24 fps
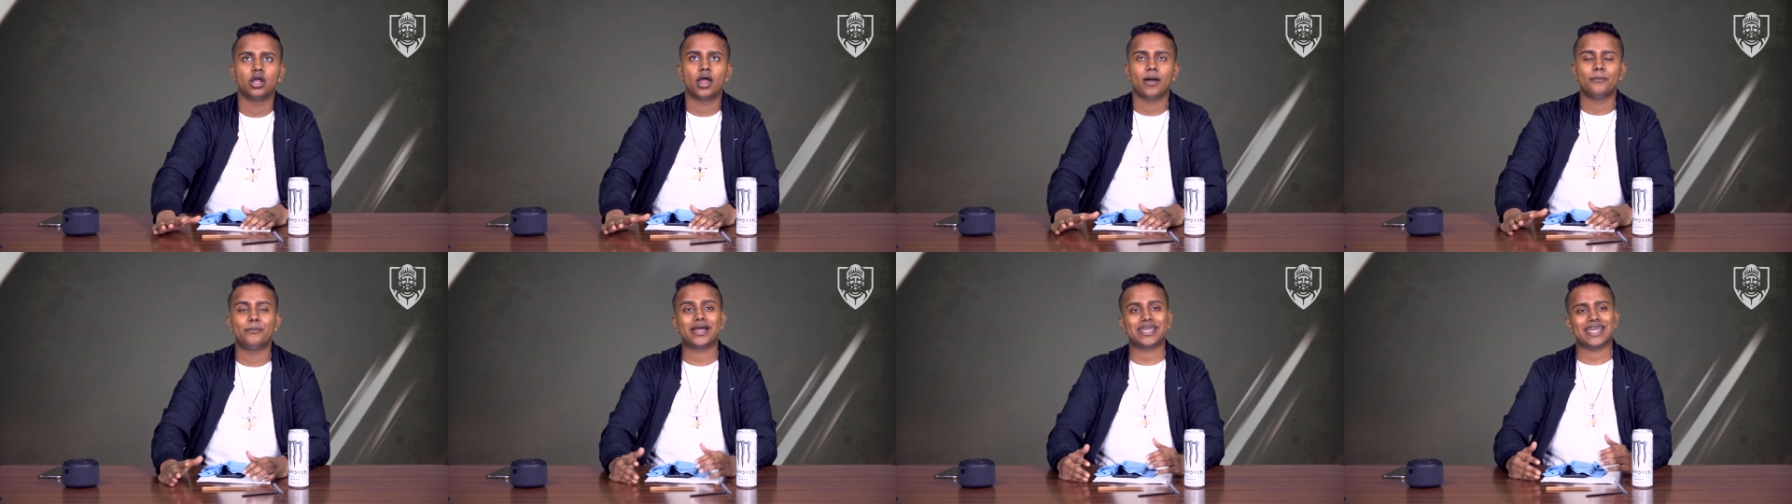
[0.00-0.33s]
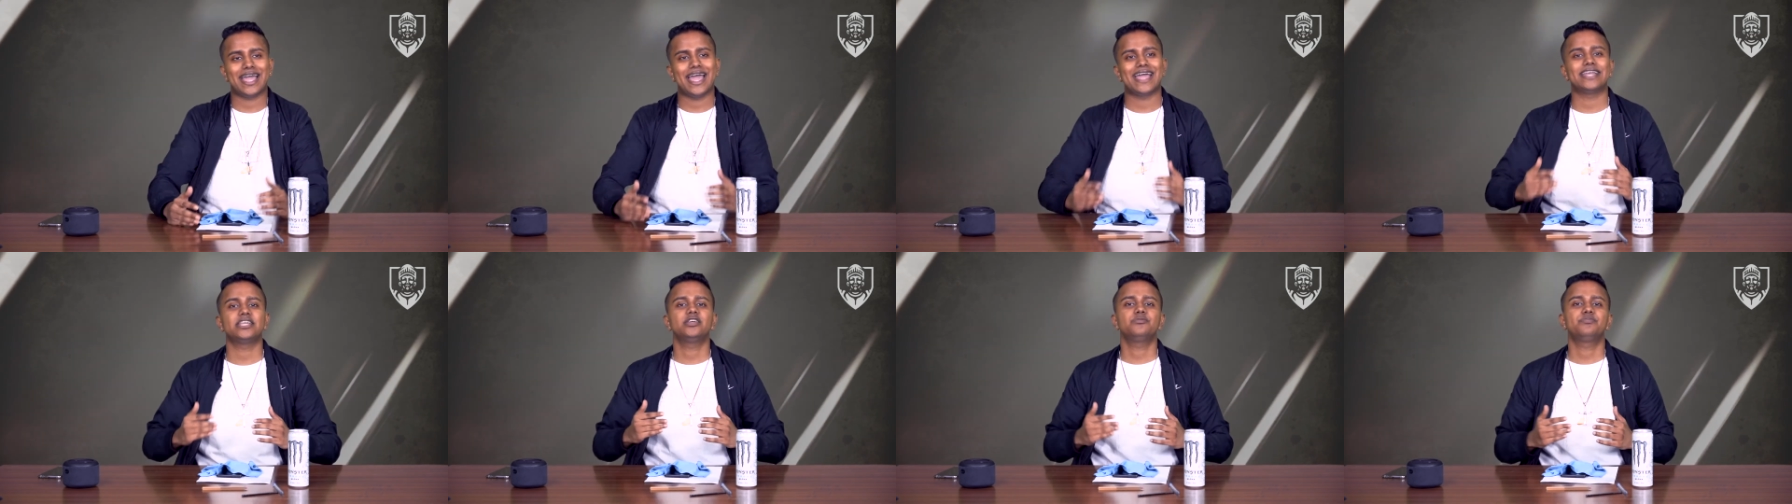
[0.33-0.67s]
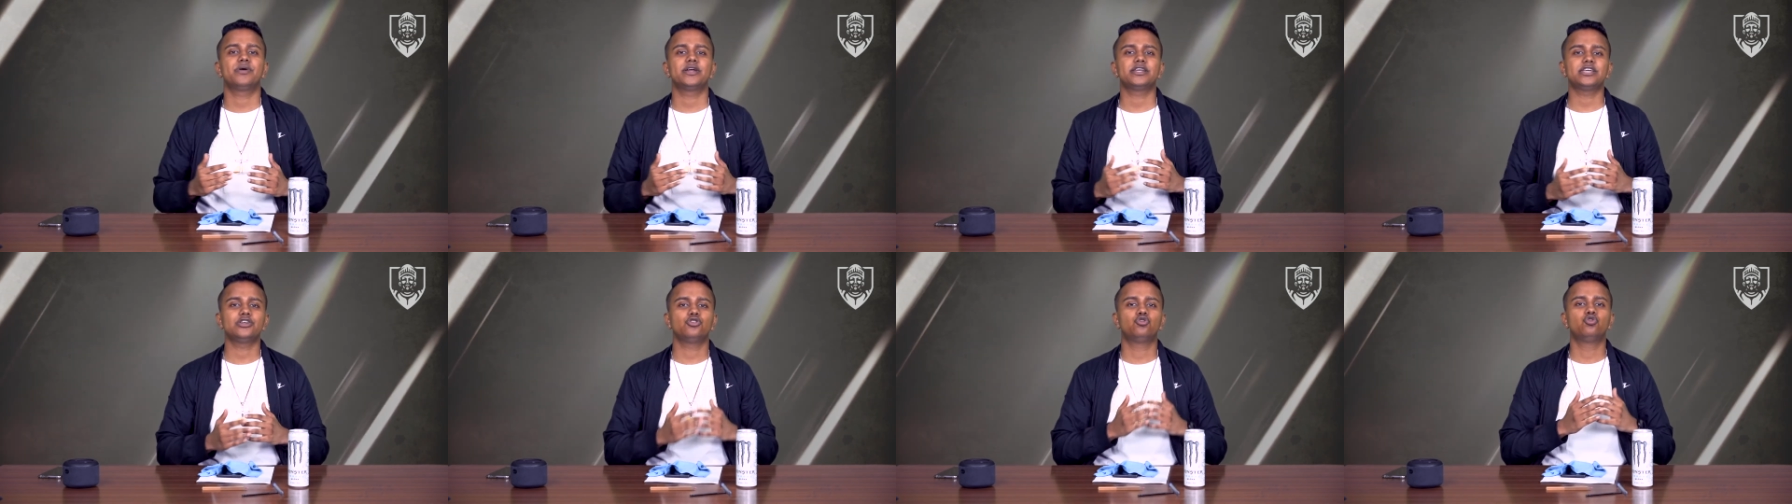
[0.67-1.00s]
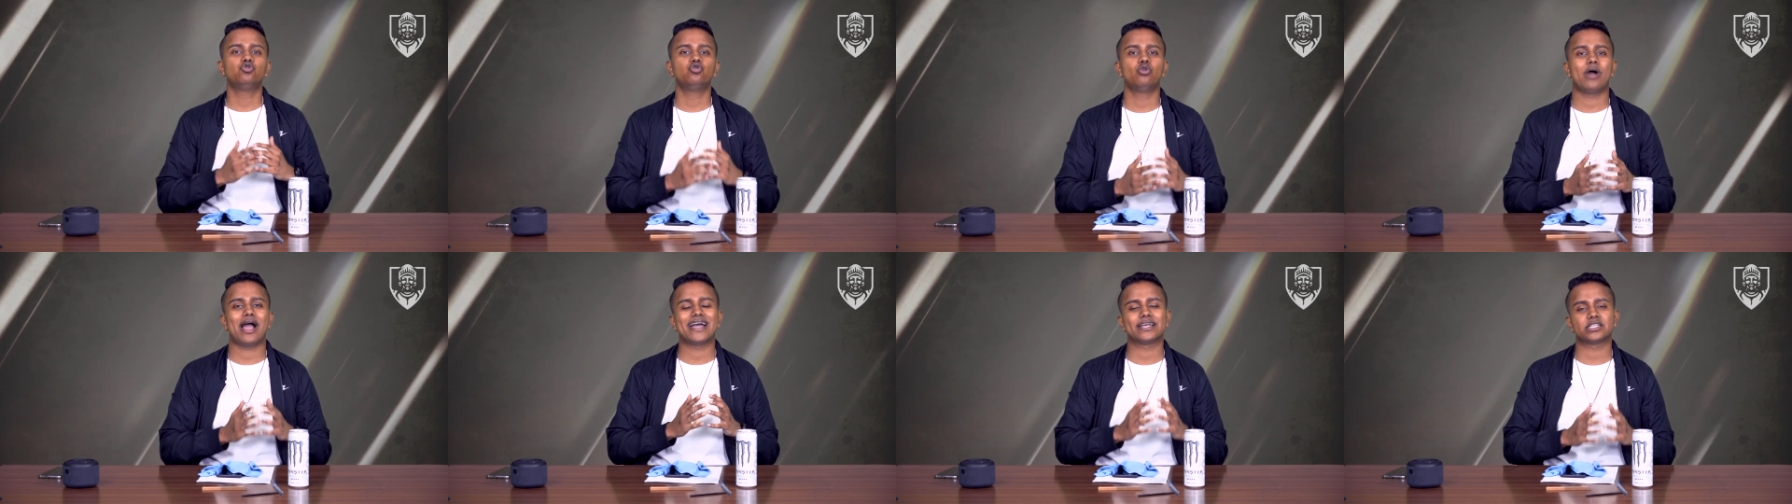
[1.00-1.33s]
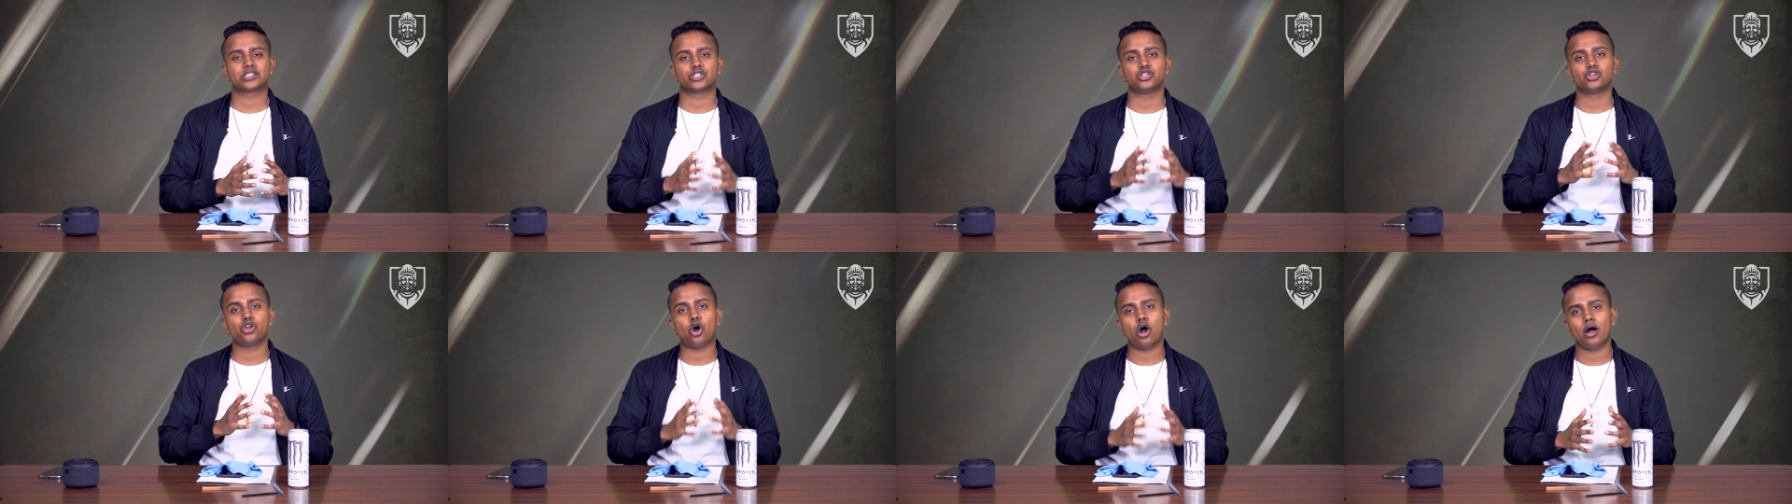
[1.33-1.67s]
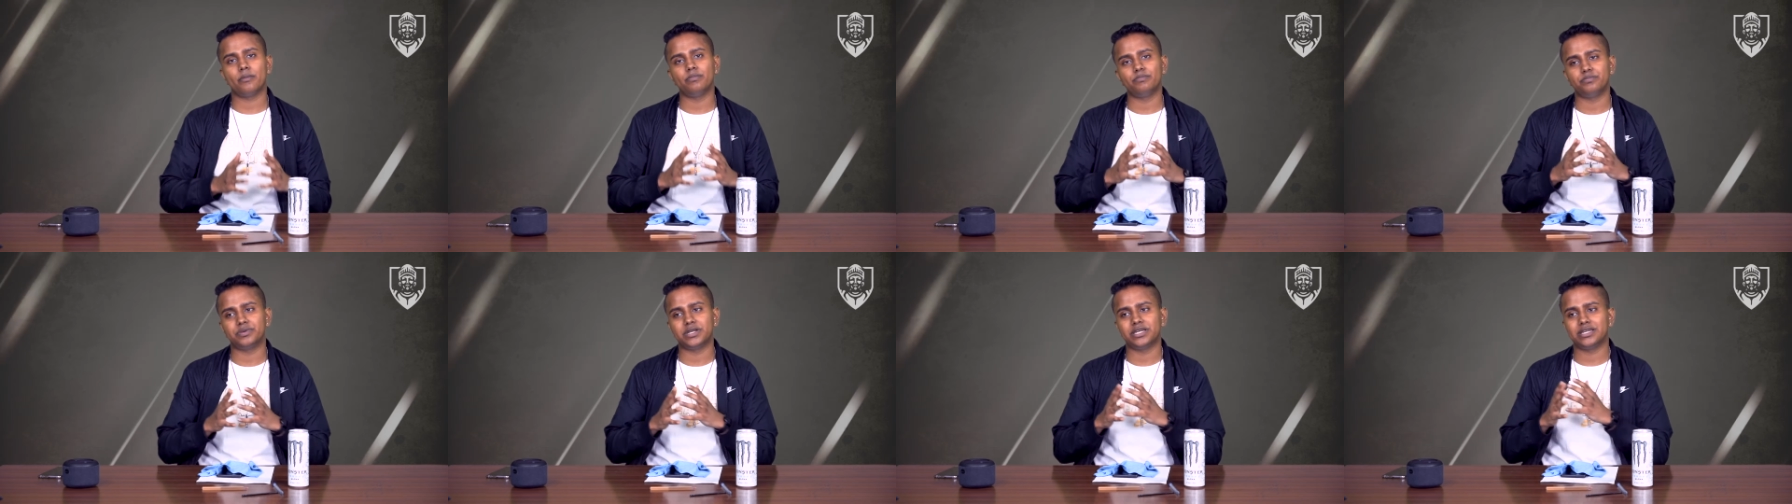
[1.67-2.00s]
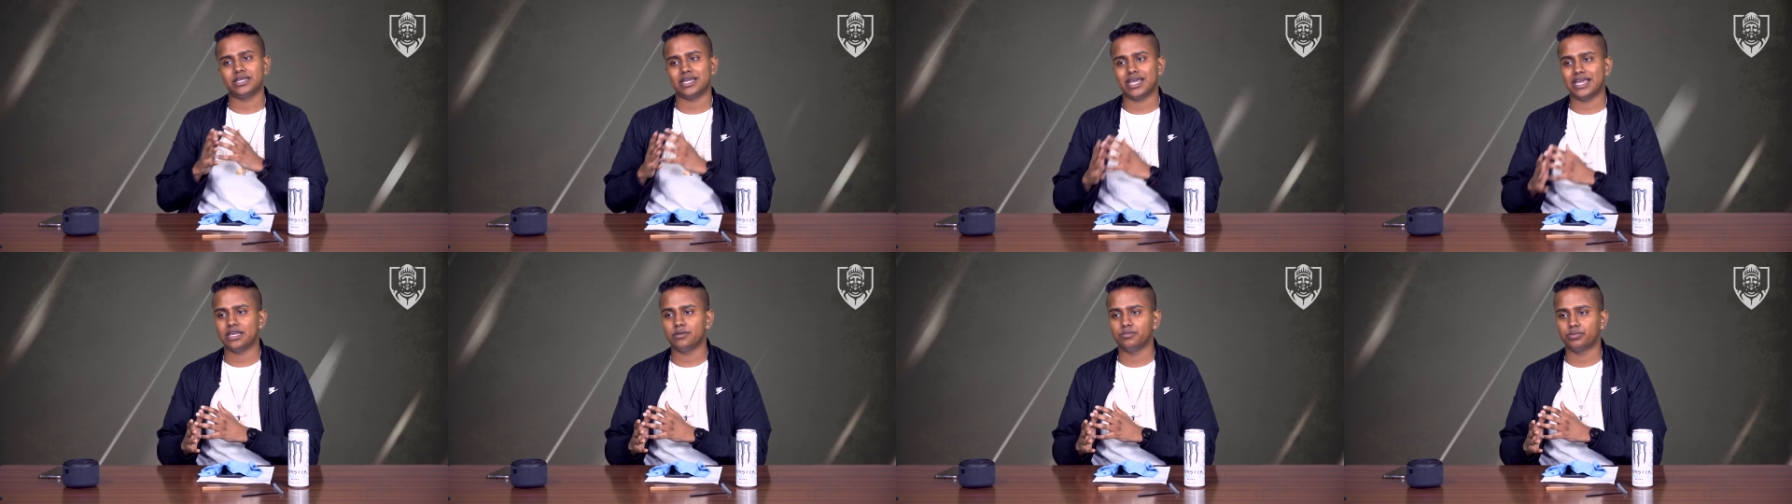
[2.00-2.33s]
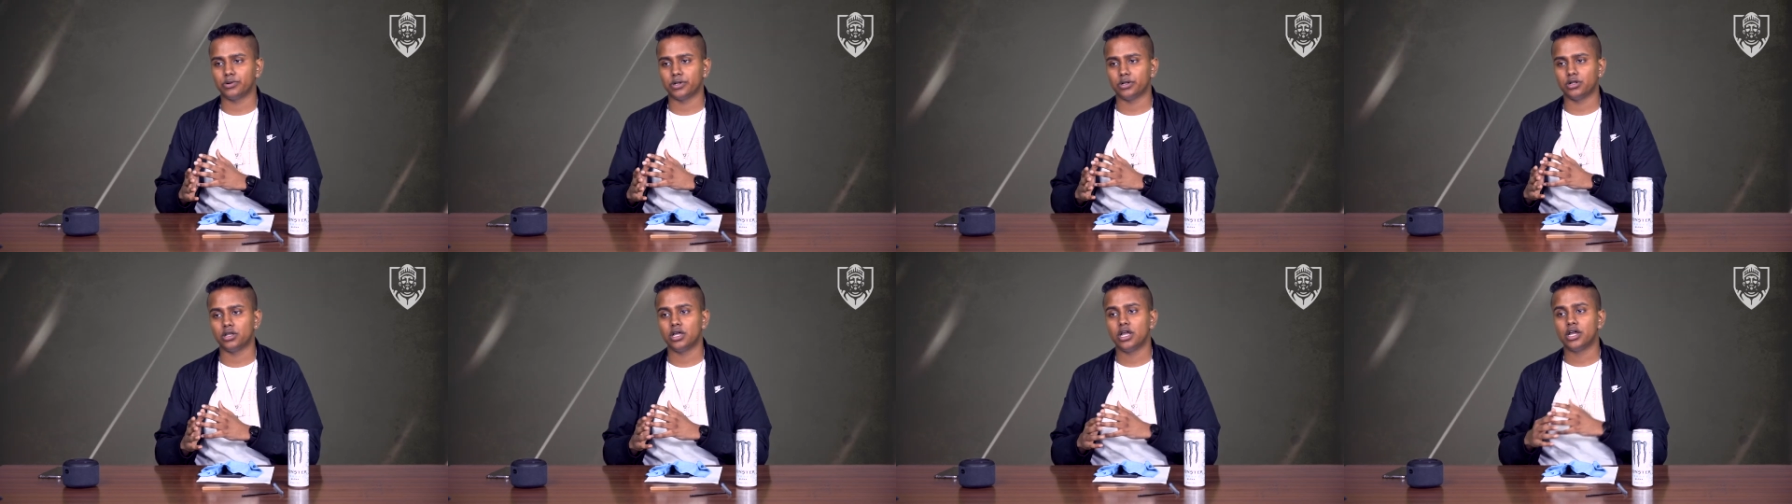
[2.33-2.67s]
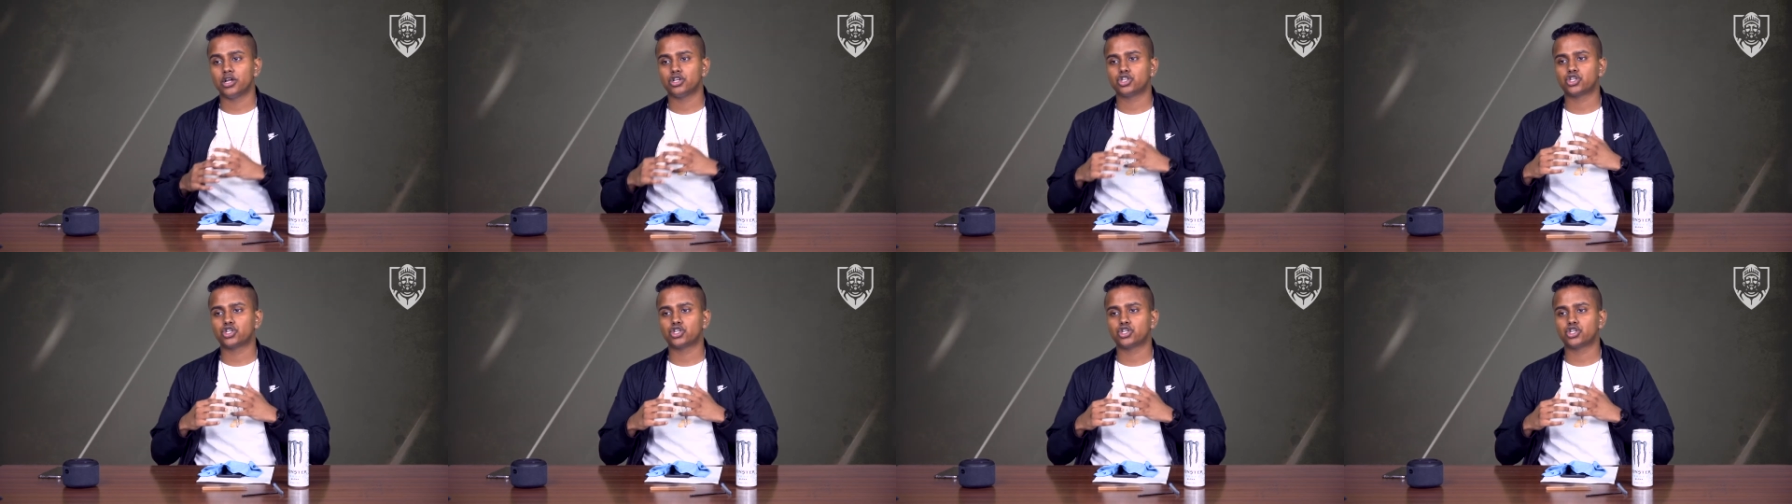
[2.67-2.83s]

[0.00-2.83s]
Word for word: by anybody who has not been able